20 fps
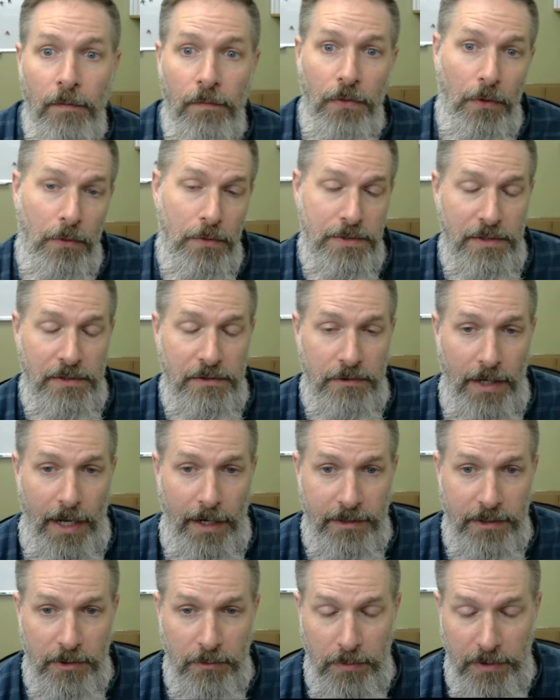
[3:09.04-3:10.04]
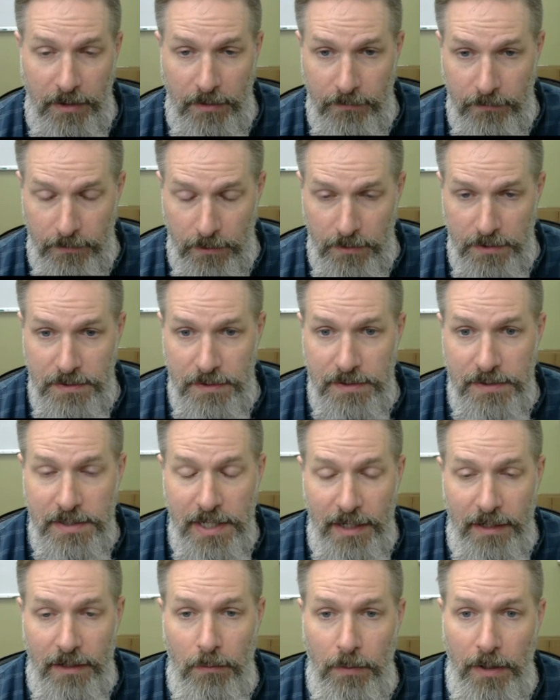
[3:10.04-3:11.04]
those interacting with it versus
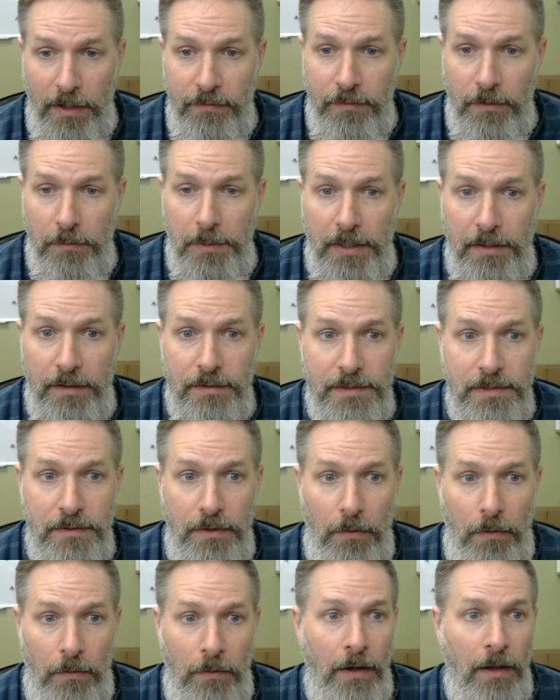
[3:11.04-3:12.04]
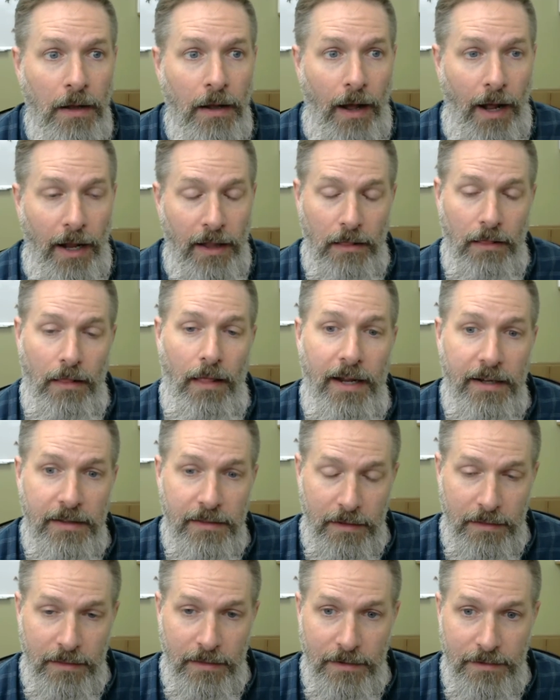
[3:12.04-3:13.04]
take away from it. So I
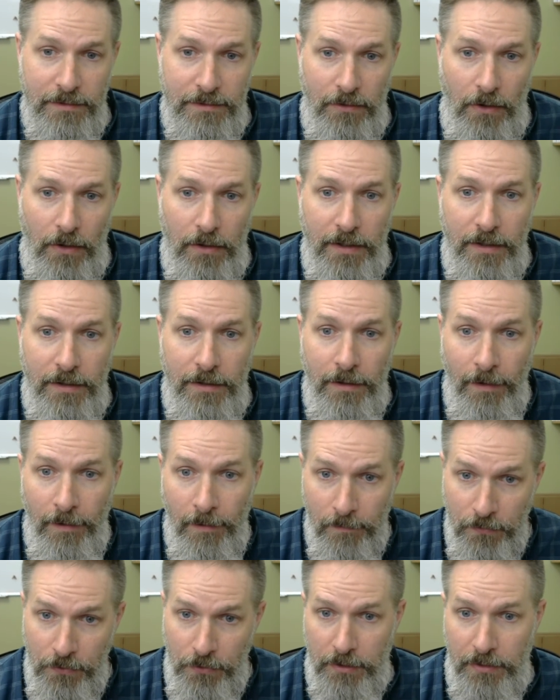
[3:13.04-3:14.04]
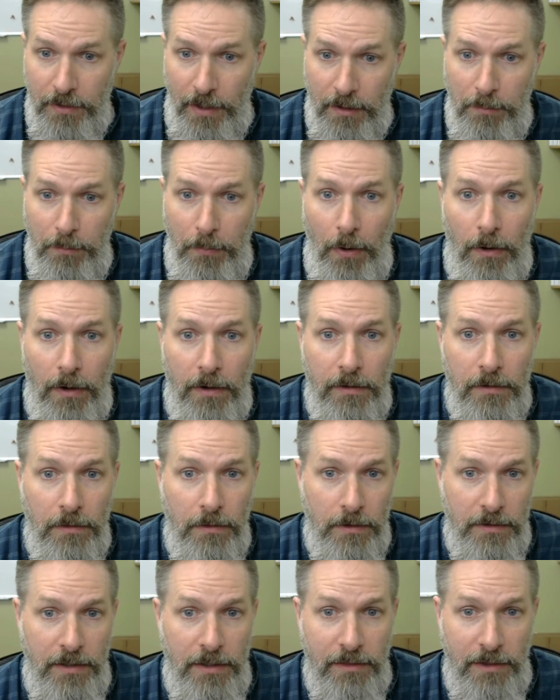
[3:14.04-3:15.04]
like that this study took that apart,
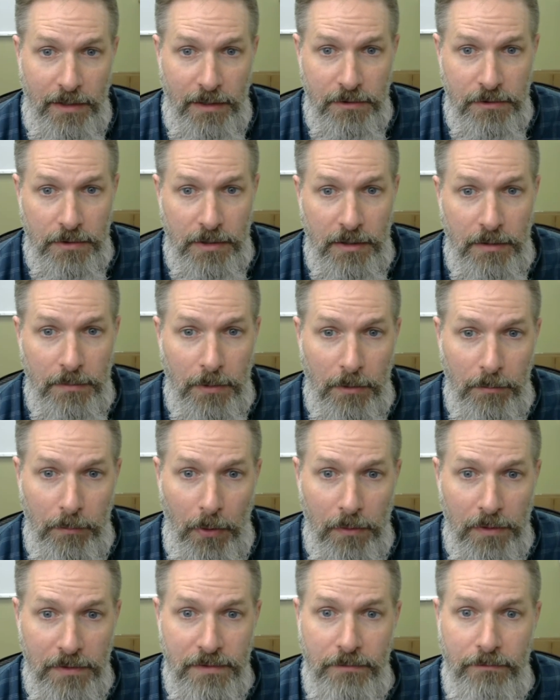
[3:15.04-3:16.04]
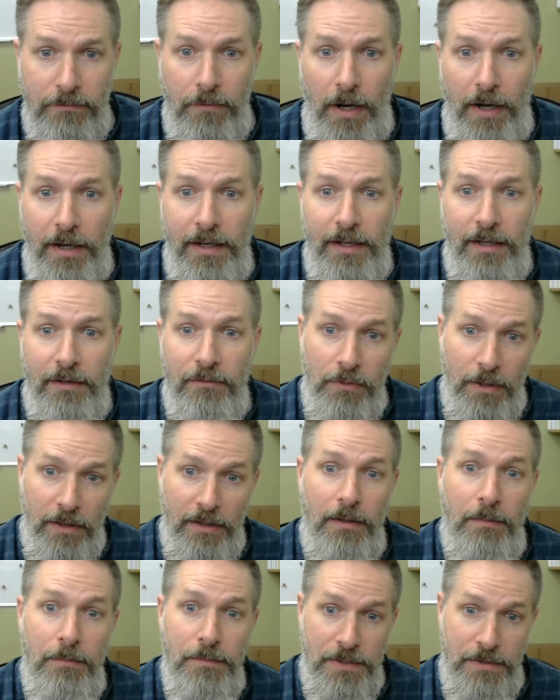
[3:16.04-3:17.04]
looked at the intricate components of writing and
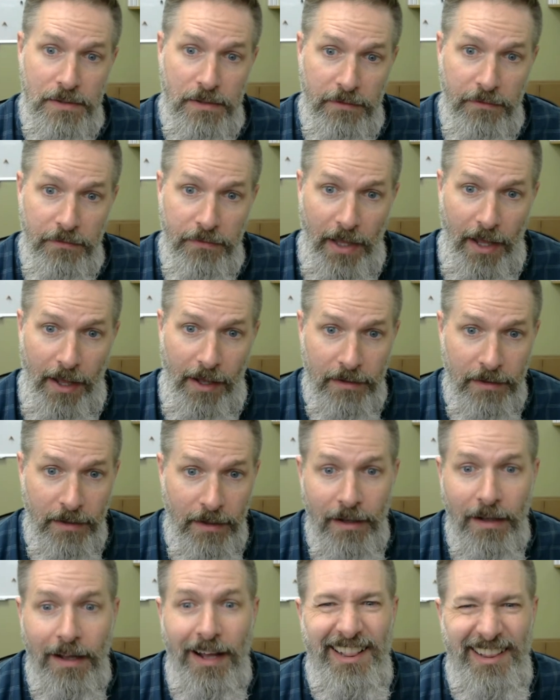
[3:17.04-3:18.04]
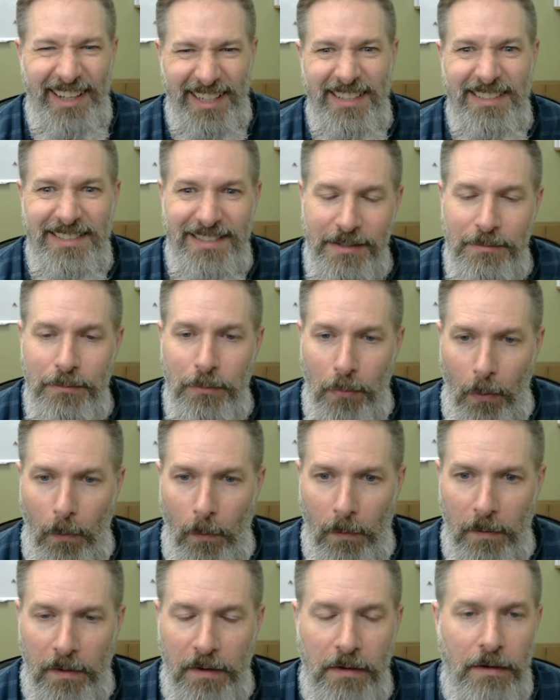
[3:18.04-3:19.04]
really observed that. I'd like to see
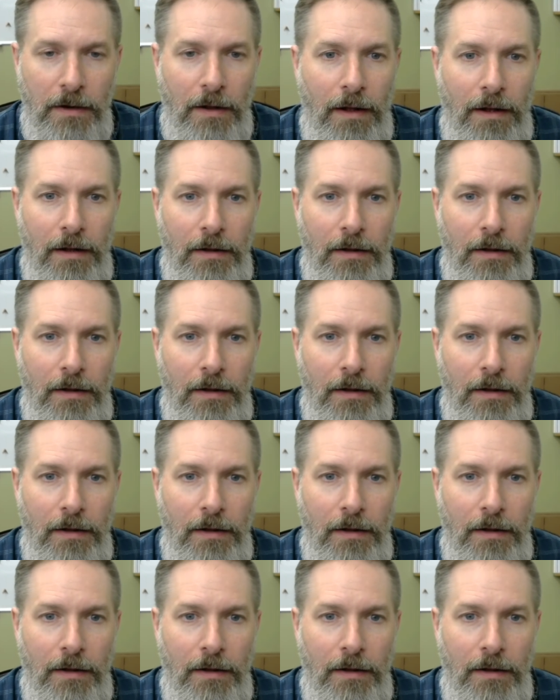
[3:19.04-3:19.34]
more